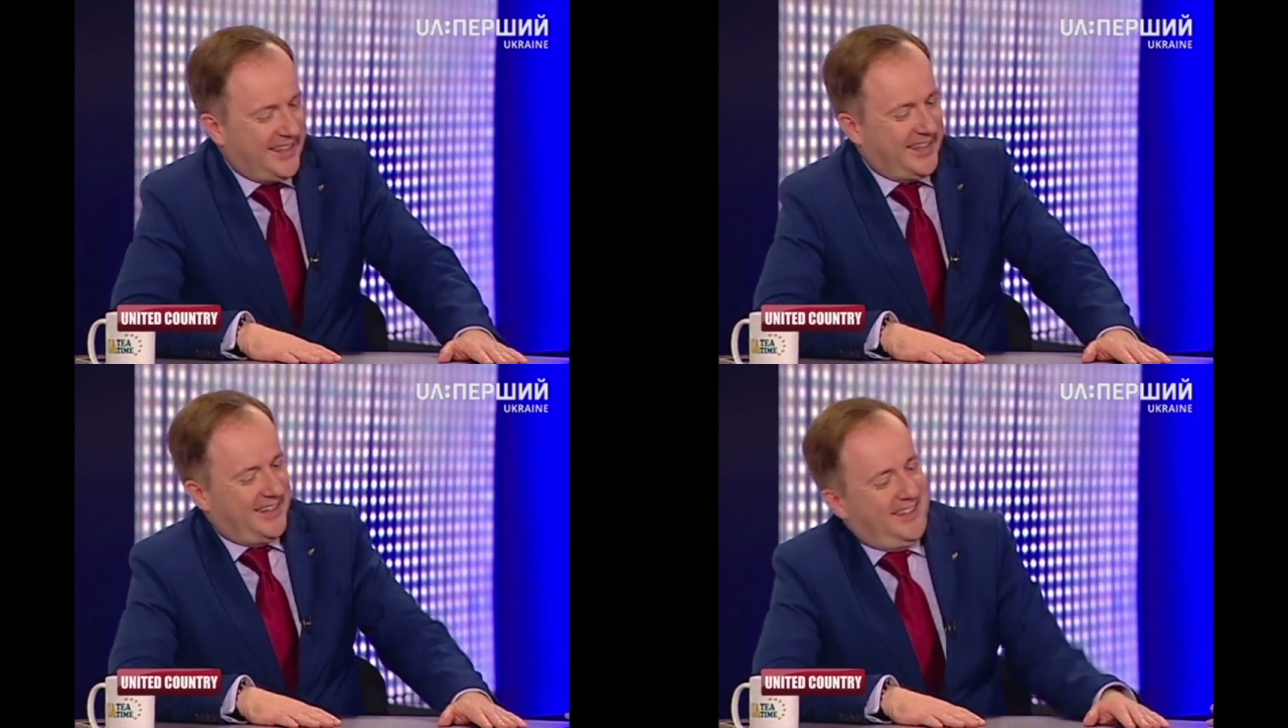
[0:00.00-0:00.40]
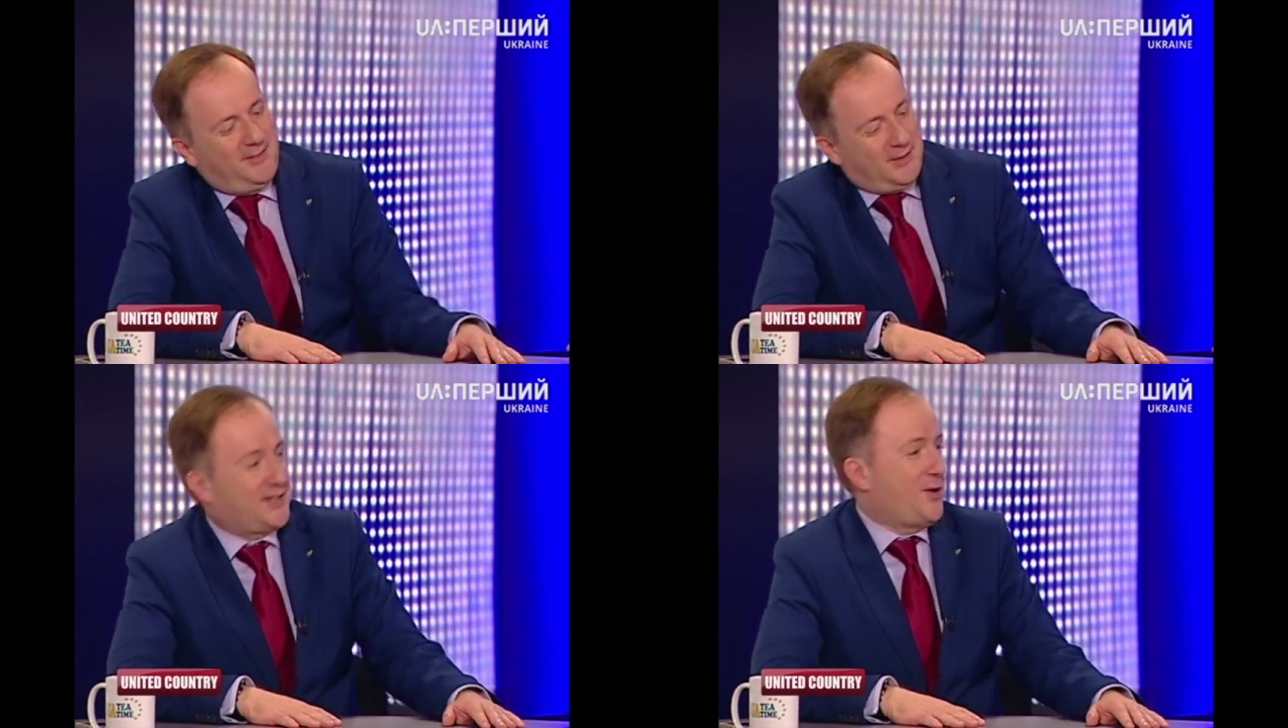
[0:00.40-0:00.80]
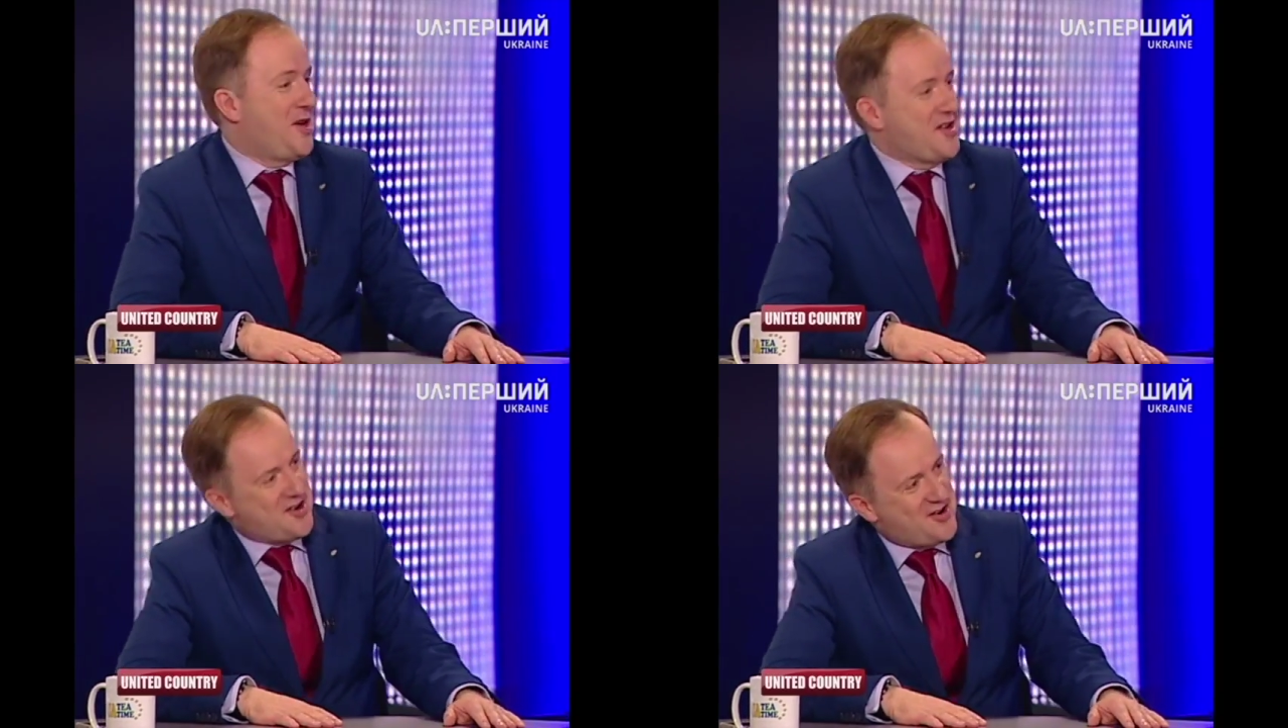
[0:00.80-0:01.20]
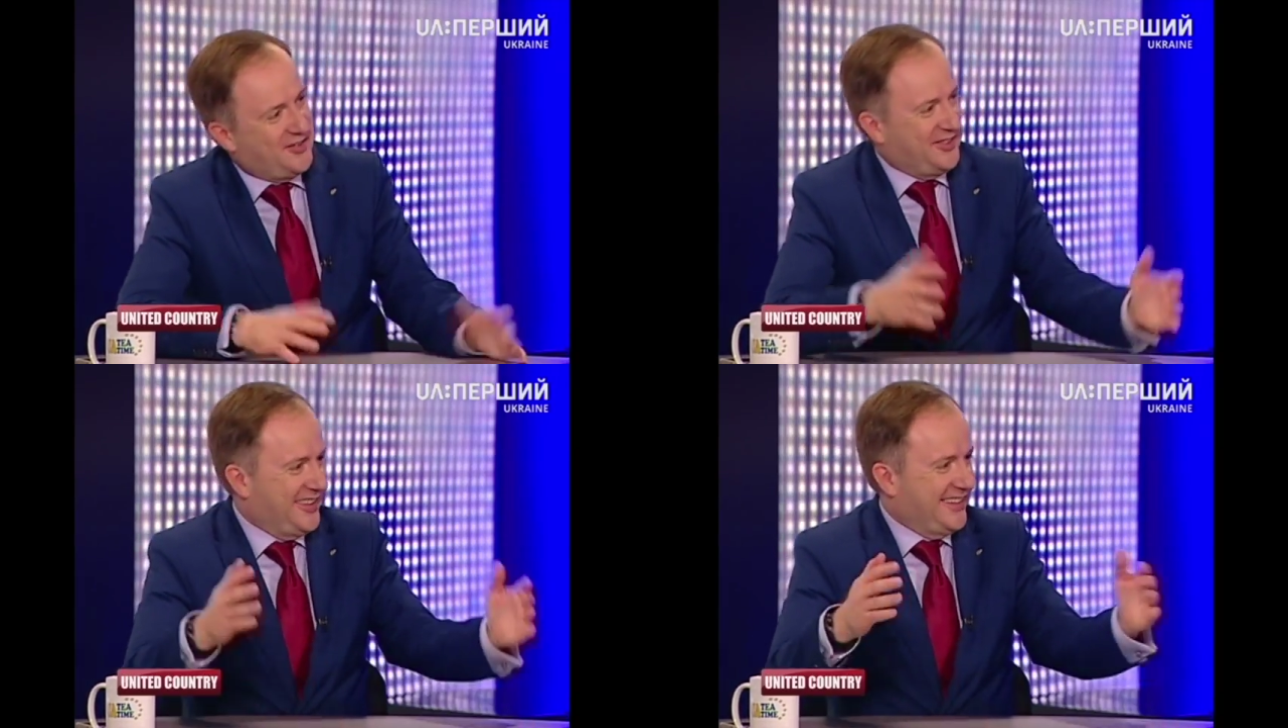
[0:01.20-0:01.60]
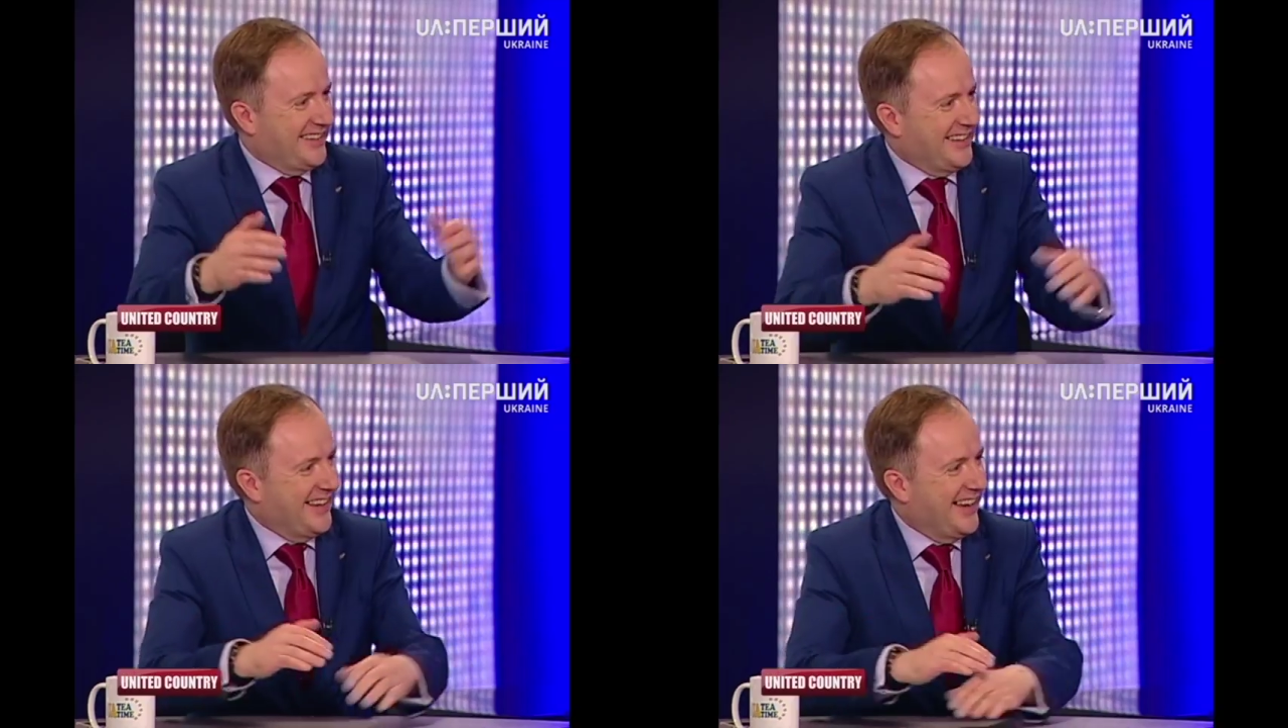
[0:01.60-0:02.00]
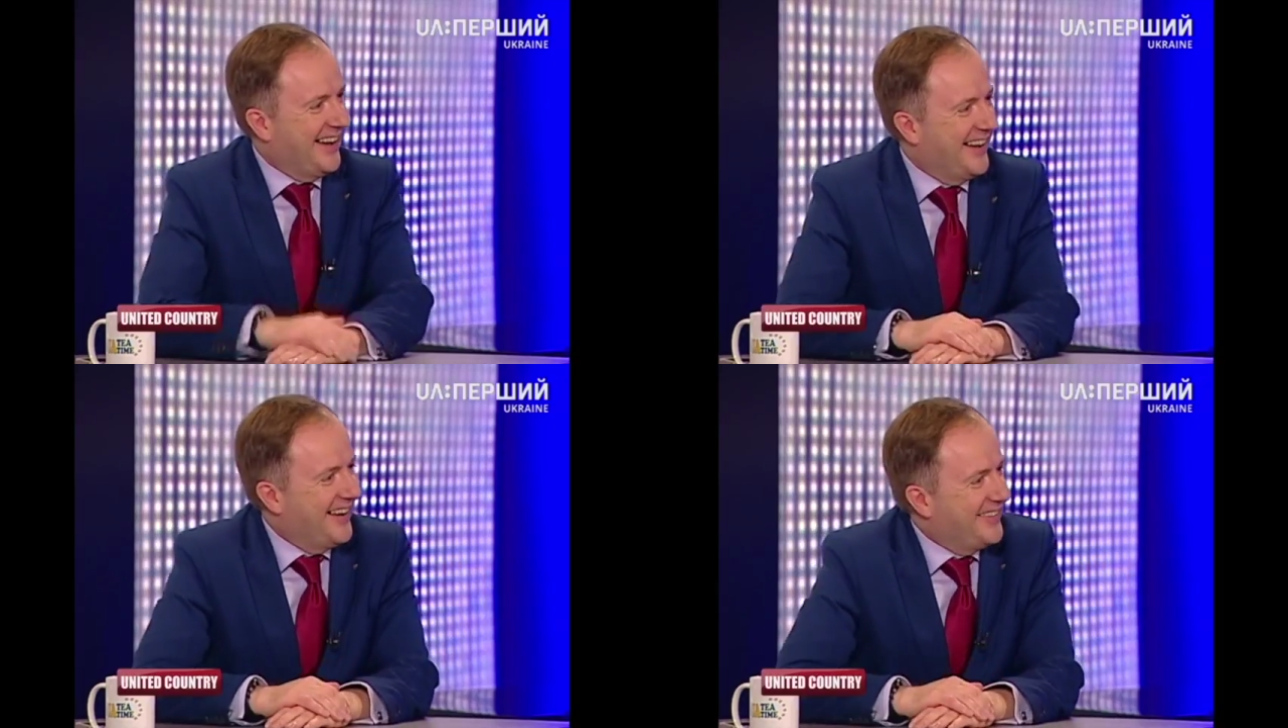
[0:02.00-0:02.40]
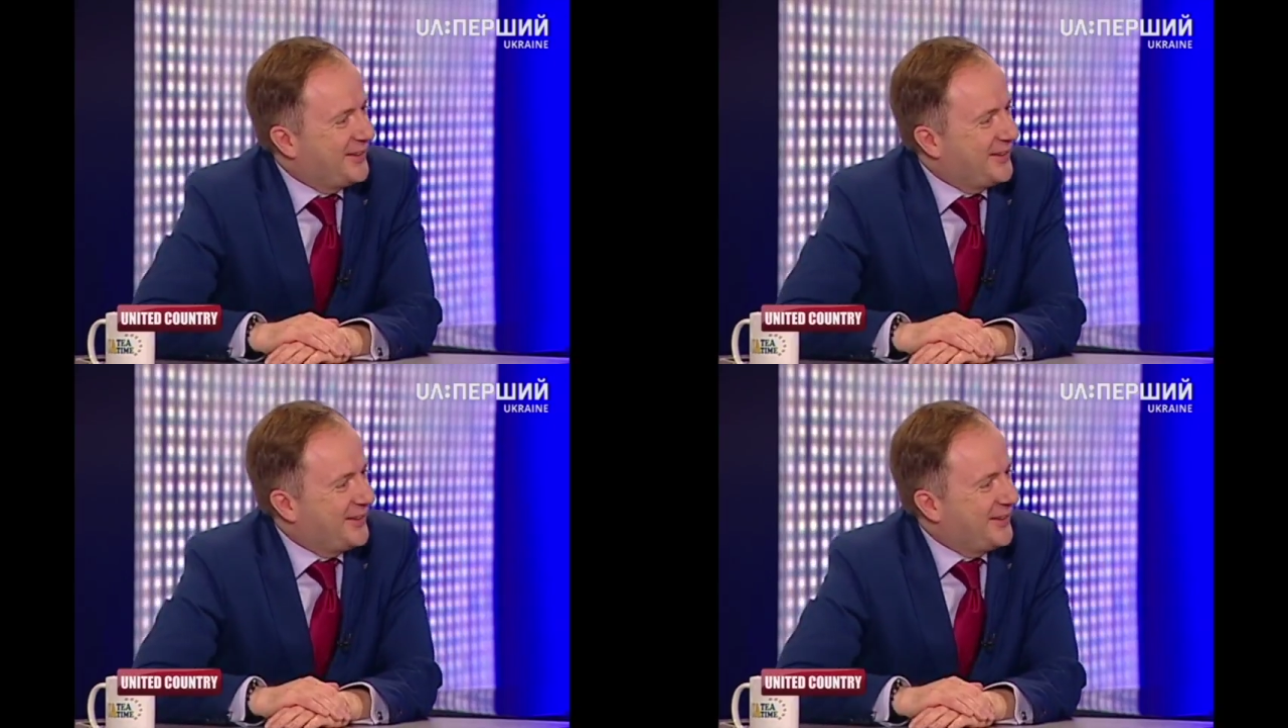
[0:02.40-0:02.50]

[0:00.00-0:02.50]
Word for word: And what's going on in uh,